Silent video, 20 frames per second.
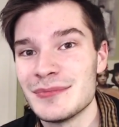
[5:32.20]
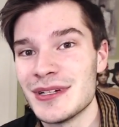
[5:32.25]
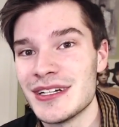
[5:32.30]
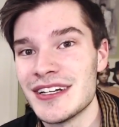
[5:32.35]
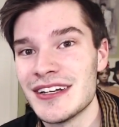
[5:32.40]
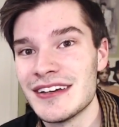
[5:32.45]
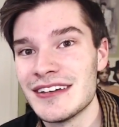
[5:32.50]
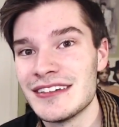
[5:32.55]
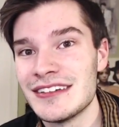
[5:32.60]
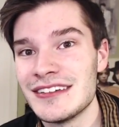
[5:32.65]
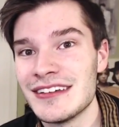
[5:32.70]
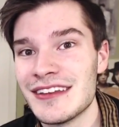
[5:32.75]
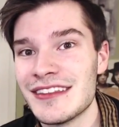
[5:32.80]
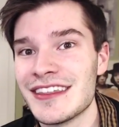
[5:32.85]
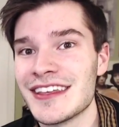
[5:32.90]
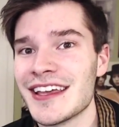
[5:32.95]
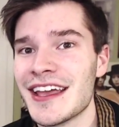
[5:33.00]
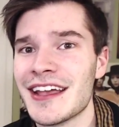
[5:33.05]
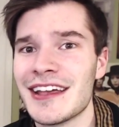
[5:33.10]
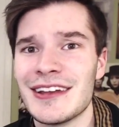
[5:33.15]
but
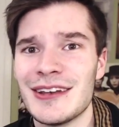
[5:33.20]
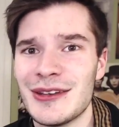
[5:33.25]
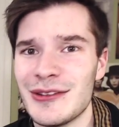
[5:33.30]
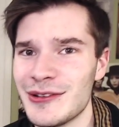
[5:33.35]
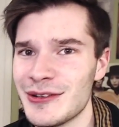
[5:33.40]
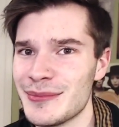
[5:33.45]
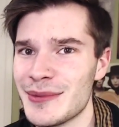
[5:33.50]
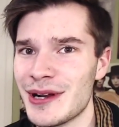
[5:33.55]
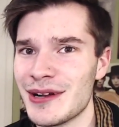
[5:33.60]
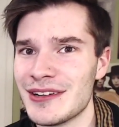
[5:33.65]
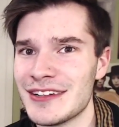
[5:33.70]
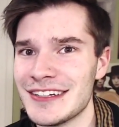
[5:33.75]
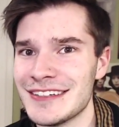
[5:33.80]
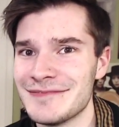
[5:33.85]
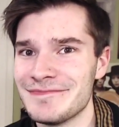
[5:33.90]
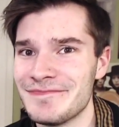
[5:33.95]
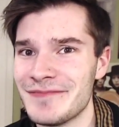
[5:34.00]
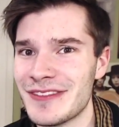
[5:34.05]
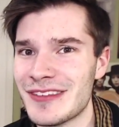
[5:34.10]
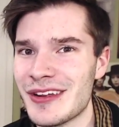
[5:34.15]
nothing I can do about
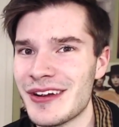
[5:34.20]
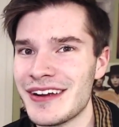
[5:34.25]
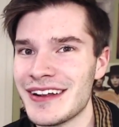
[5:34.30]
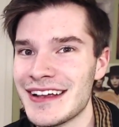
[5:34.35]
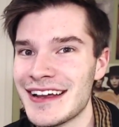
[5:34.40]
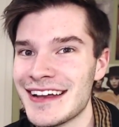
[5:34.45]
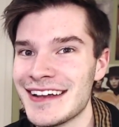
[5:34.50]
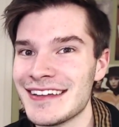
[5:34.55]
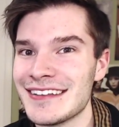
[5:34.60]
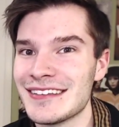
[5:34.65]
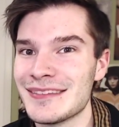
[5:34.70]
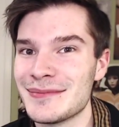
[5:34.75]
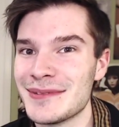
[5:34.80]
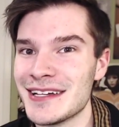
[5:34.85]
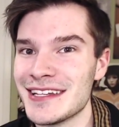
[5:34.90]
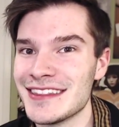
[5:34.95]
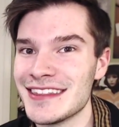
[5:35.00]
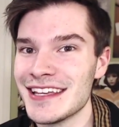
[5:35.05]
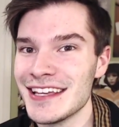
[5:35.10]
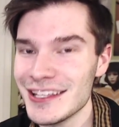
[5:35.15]
it. Sorry guys,
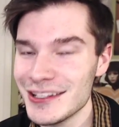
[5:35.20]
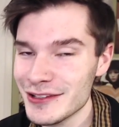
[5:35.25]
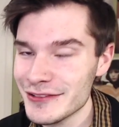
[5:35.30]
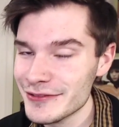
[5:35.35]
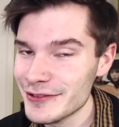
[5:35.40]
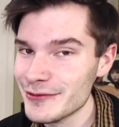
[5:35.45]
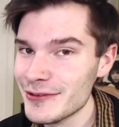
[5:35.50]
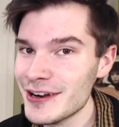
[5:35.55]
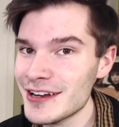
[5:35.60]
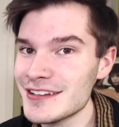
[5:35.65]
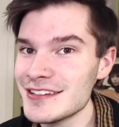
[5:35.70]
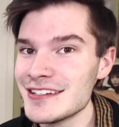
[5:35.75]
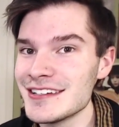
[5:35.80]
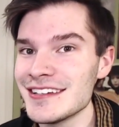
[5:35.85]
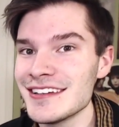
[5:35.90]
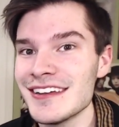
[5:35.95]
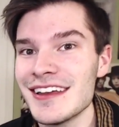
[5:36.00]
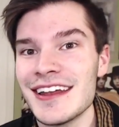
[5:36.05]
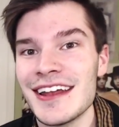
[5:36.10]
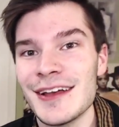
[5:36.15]
but thank you for
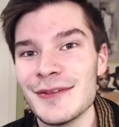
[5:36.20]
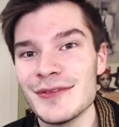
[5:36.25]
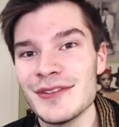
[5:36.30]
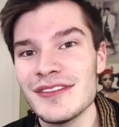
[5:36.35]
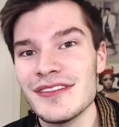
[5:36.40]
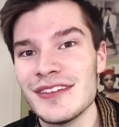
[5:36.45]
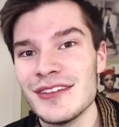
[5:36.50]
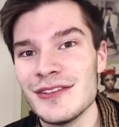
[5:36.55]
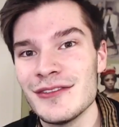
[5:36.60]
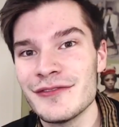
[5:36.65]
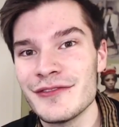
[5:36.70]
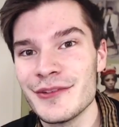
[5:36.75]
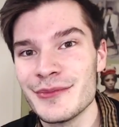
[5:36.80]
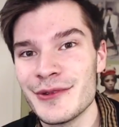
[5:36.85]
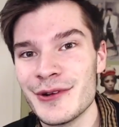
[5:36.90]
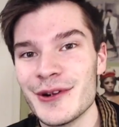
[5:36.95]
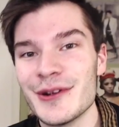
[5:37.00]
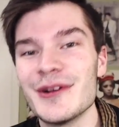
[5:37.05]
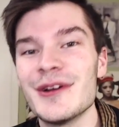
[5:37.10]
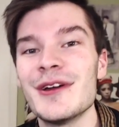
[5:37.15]
watching, and I will see you for
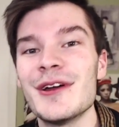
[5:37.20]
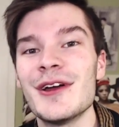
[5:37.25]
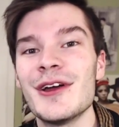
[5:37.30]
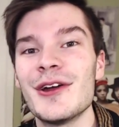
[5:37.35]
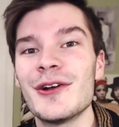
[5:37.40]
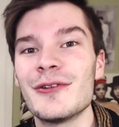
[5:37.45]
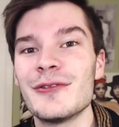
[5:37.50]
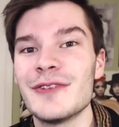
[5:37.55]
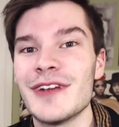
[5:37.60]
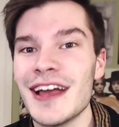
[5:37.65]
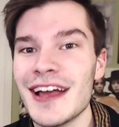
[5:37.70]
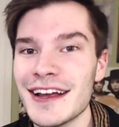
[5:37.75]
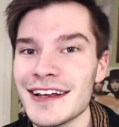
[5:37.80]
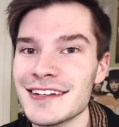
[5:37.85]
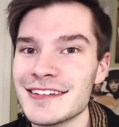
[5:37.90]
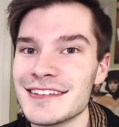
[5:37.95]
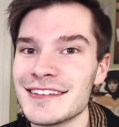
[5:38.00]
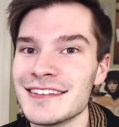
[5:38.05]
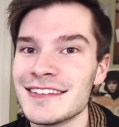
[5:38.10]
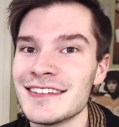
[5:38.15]
more
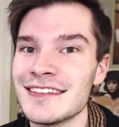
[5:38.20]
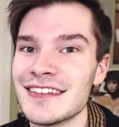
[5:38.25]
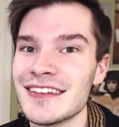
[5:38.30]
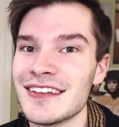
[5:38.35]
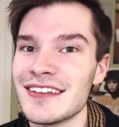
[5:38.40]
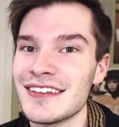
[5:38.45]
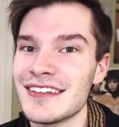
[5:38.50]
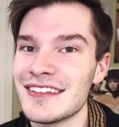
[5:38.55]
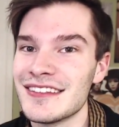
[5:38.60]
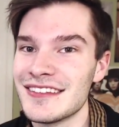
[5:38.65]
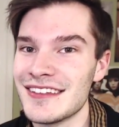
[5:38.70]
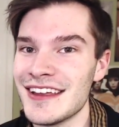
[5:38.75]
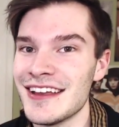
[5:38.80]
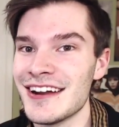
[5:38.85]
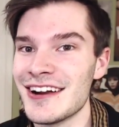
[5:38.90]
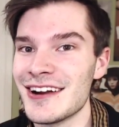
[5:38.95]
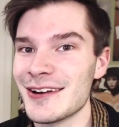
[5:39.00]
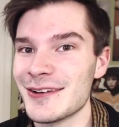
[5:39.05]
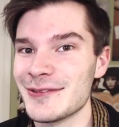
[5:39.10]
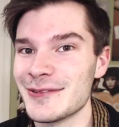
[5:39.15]
reactions. Stay
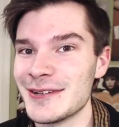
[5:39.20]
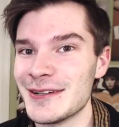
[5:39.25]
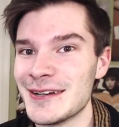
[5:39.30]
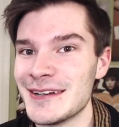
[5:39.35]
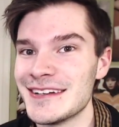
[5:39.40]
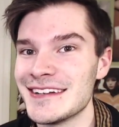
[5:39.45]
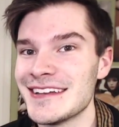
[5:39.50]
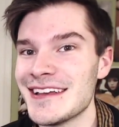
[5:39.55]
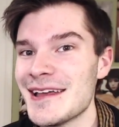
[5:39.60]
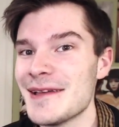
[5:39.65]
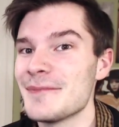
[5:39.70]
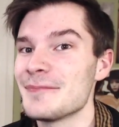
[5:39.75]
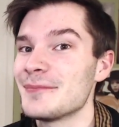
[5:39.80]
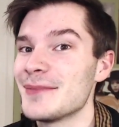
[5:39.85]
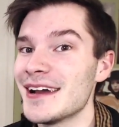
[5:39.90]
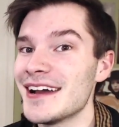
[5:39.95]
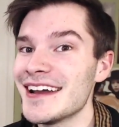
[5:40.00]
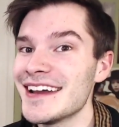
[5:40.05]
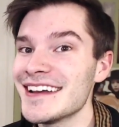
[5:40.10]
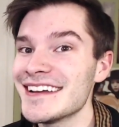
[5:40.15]
awkward.
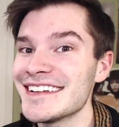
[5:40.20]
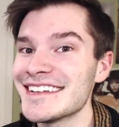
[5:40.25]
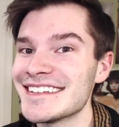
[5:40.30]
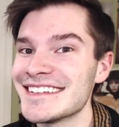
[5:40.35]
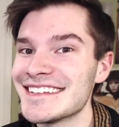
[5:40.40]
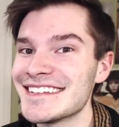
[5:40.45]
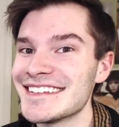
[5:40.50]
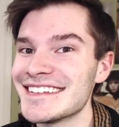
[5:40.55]
Bye.